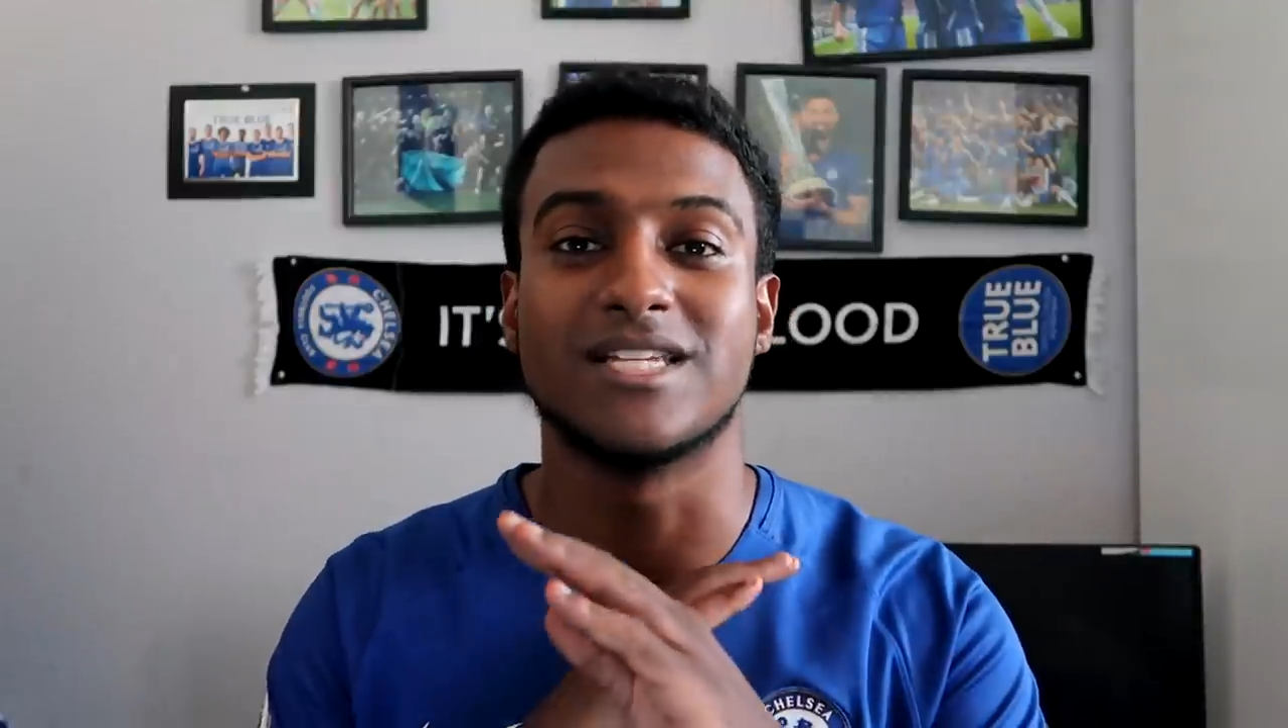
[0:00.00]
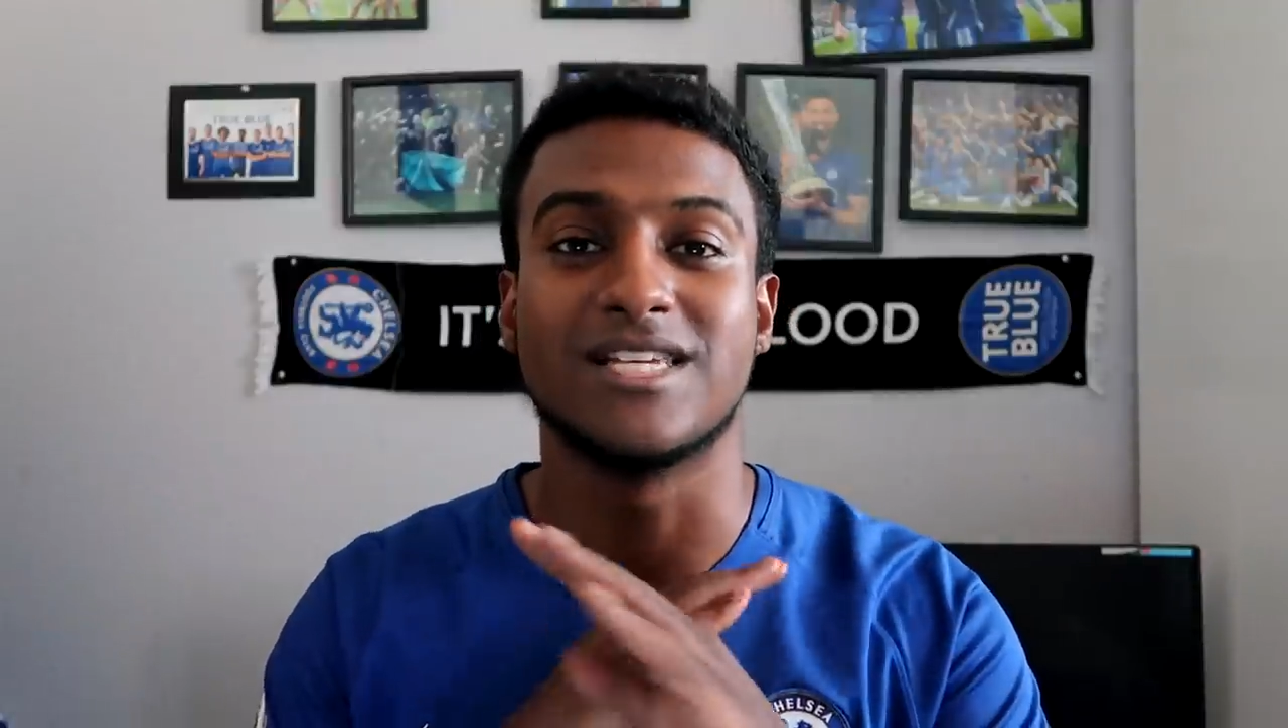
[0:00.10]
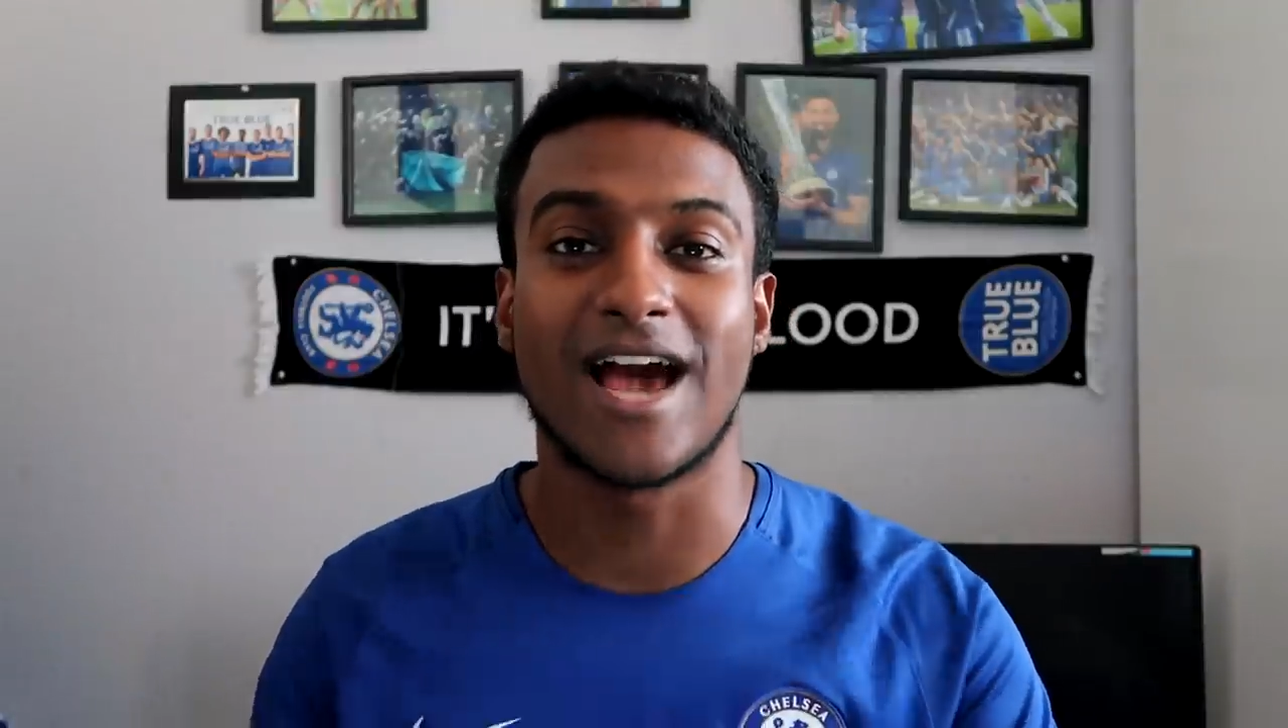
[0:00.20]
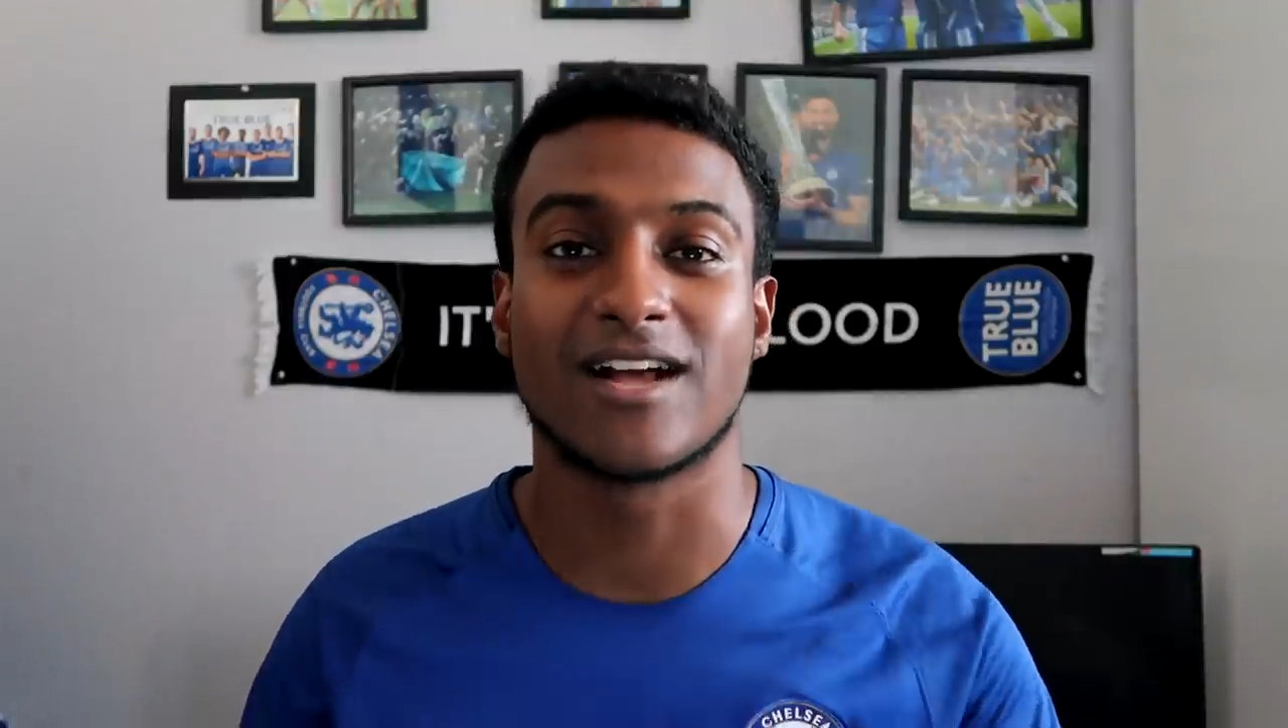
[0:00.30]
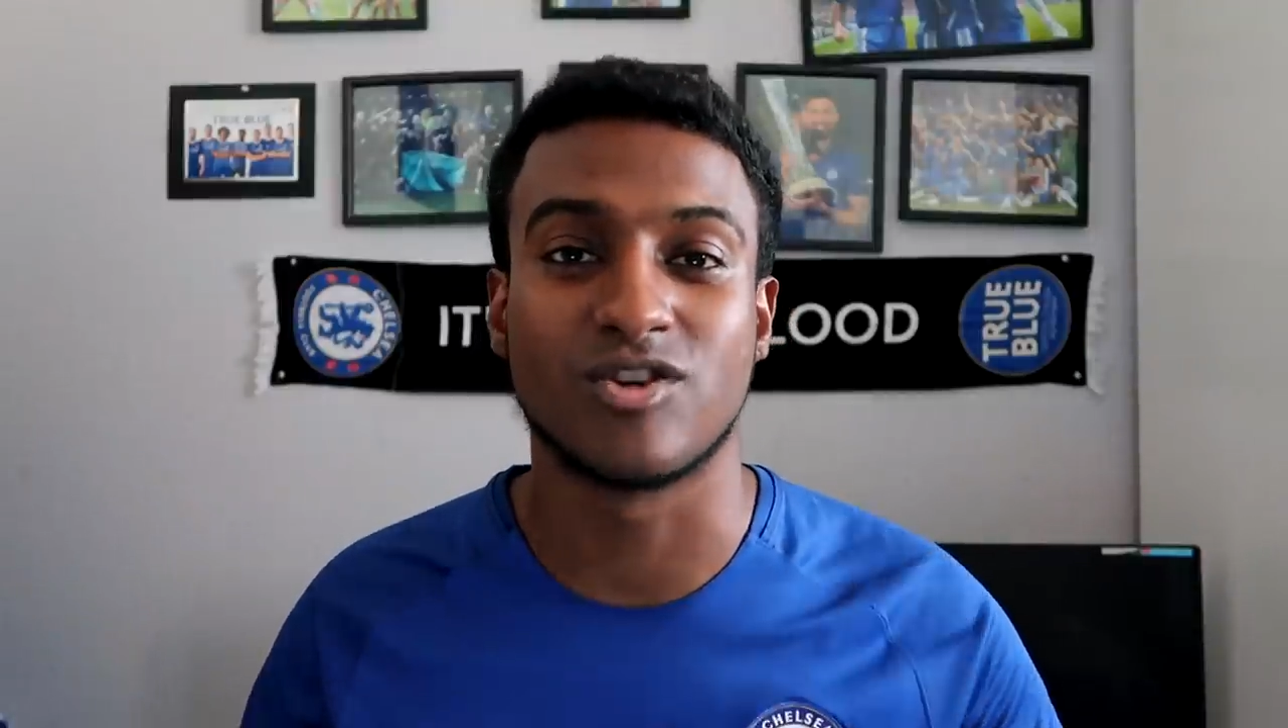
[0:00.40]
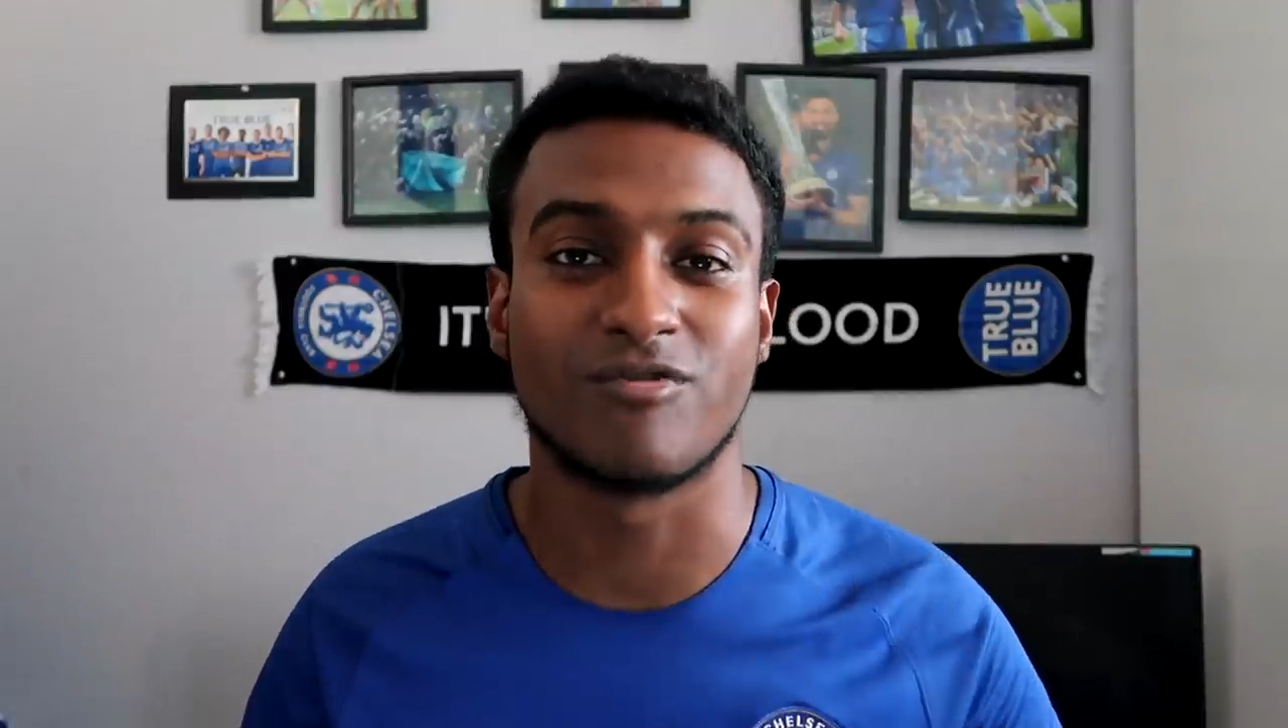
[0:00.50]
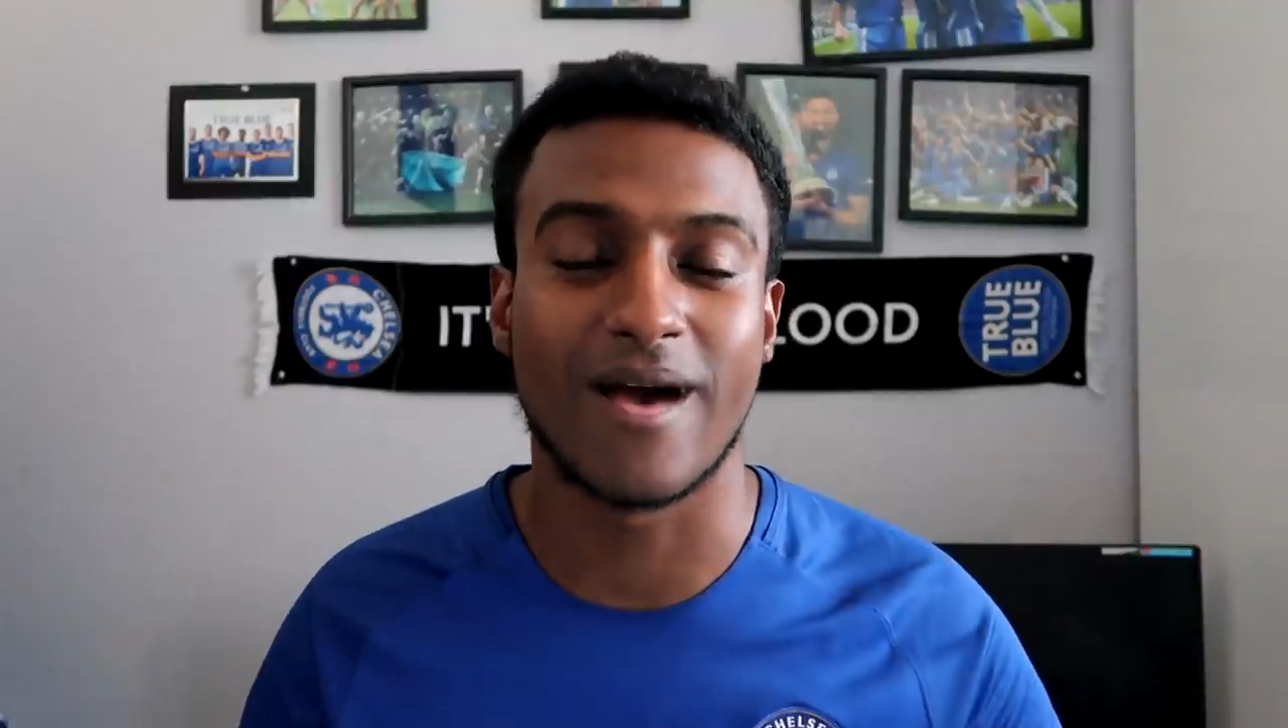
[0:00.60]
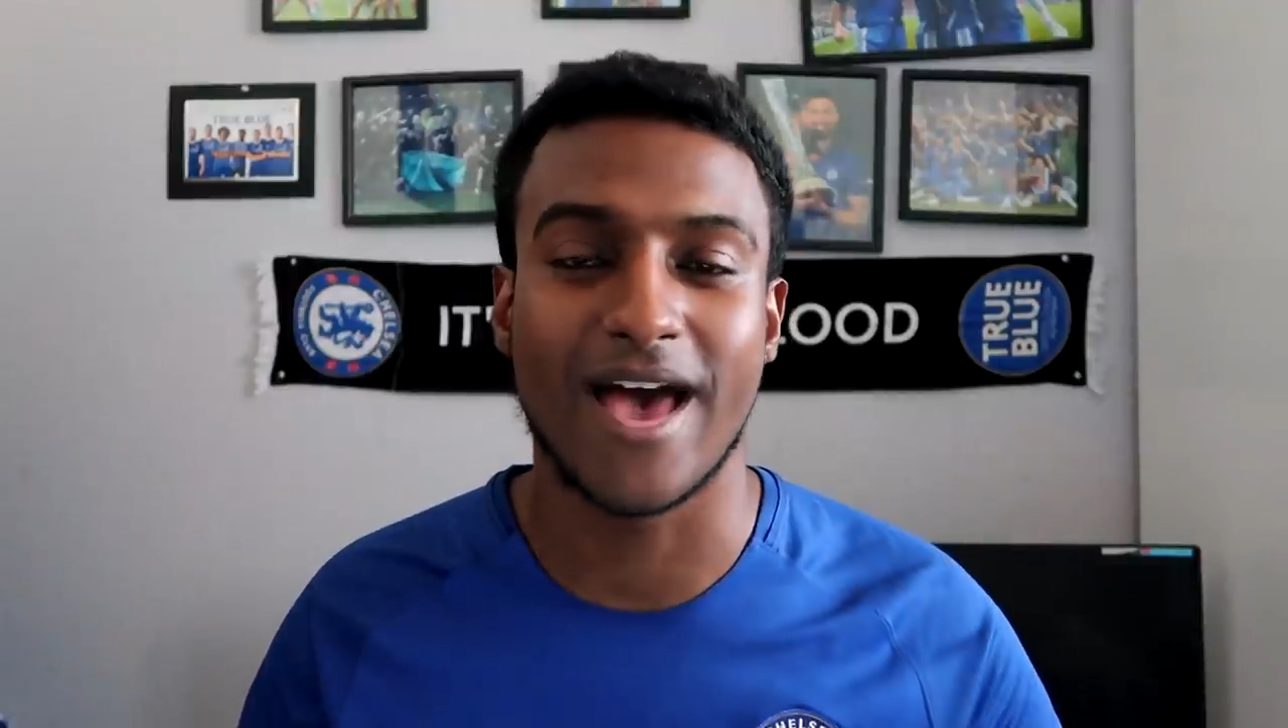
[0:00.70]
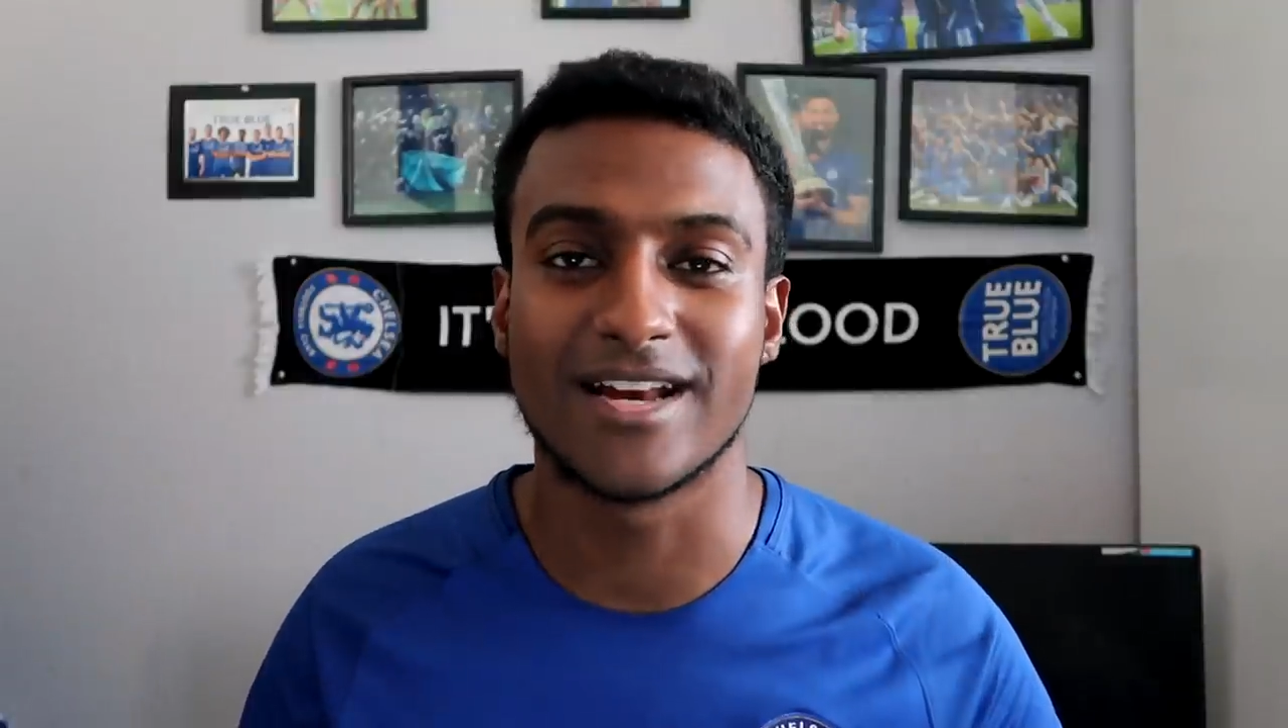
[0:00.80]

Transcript: as yacked off my